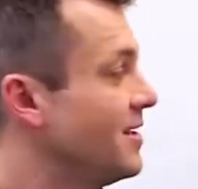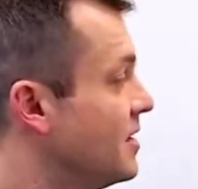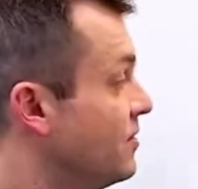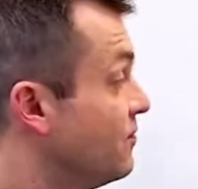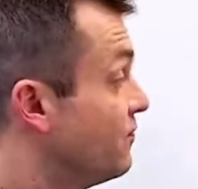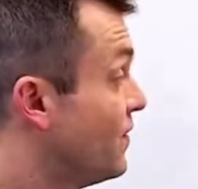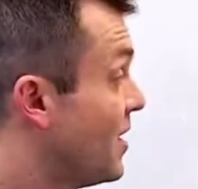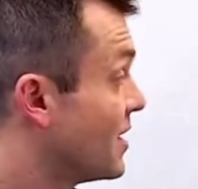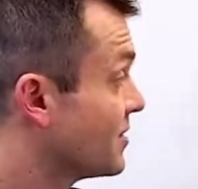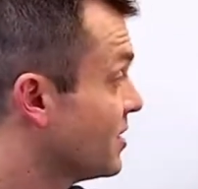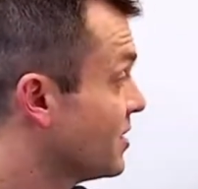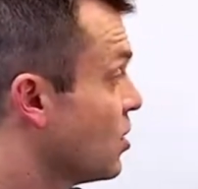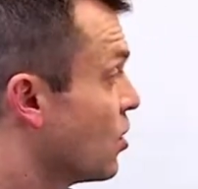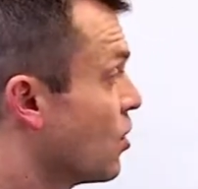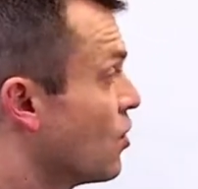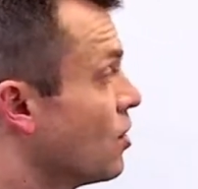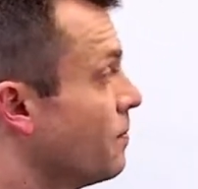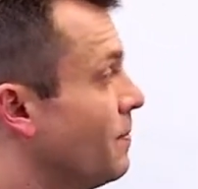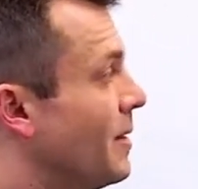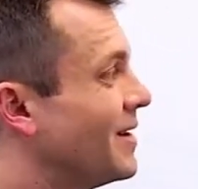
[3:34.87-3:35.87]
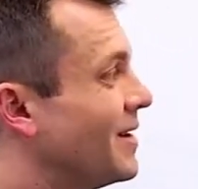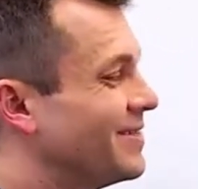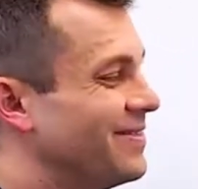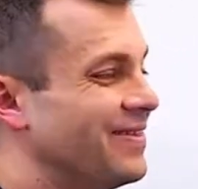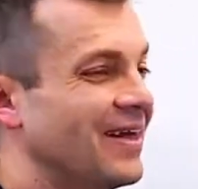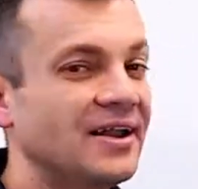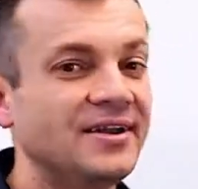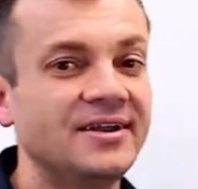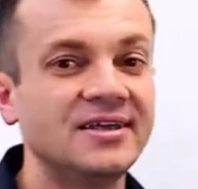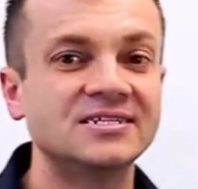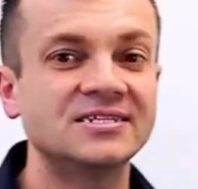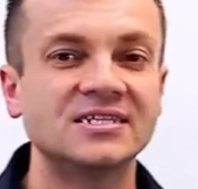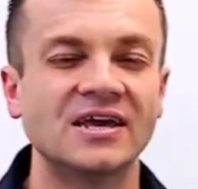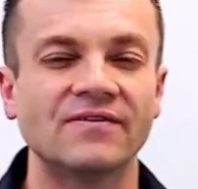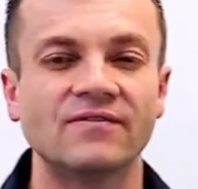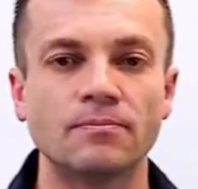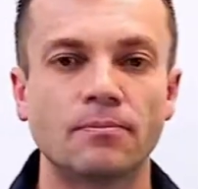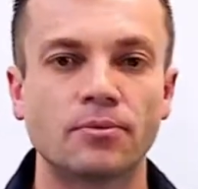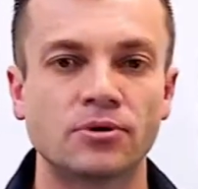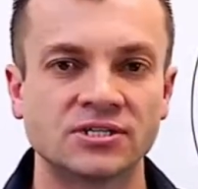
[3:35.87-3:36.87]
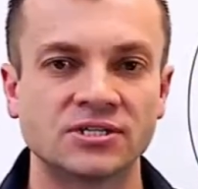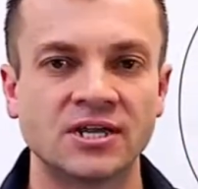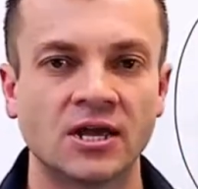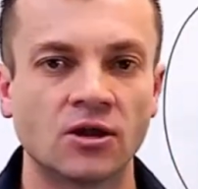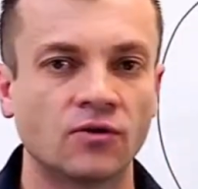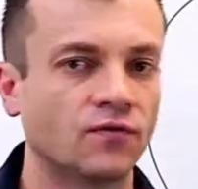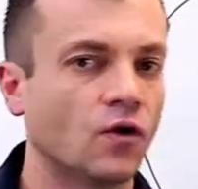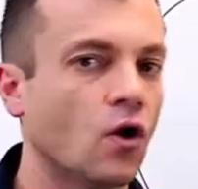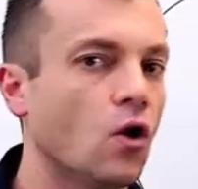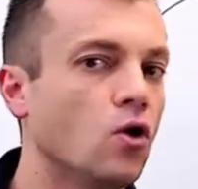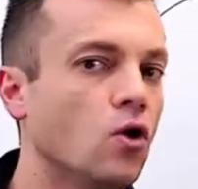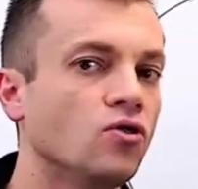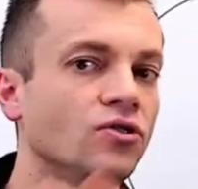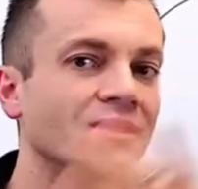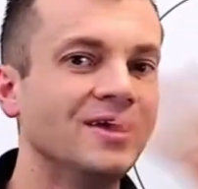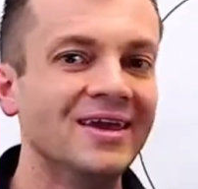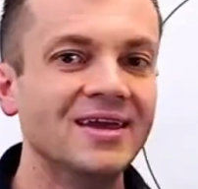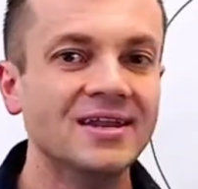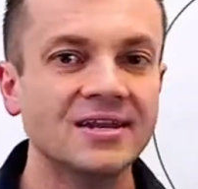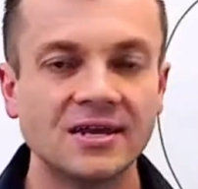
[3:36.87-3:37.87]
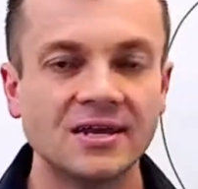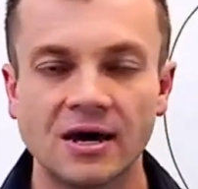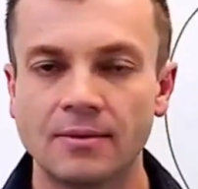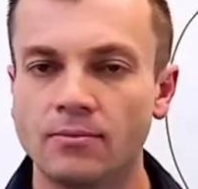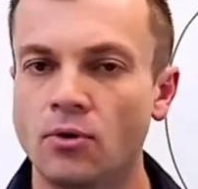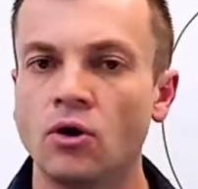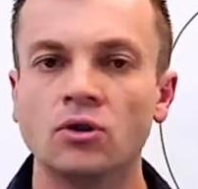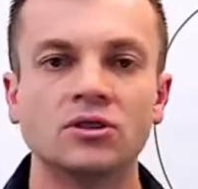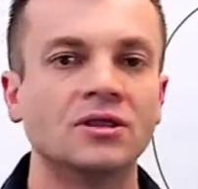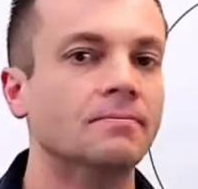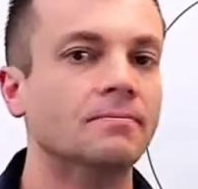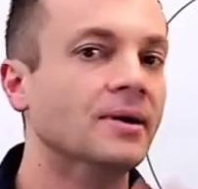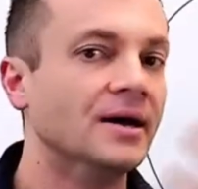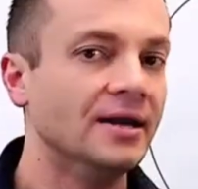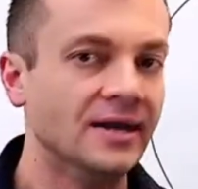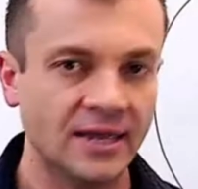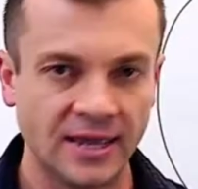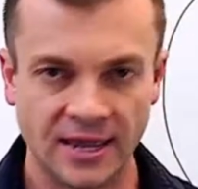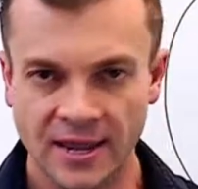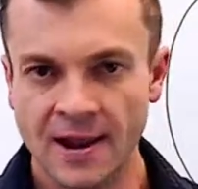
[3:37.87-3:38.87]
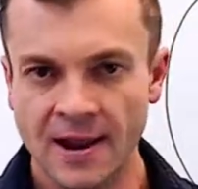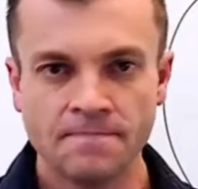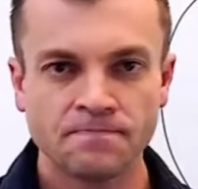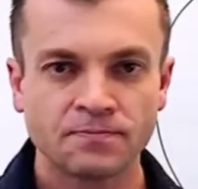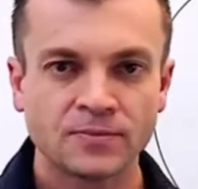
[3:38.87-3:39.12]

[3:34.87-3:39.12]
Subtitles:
In fact, they earn about 97% of all the income, all the money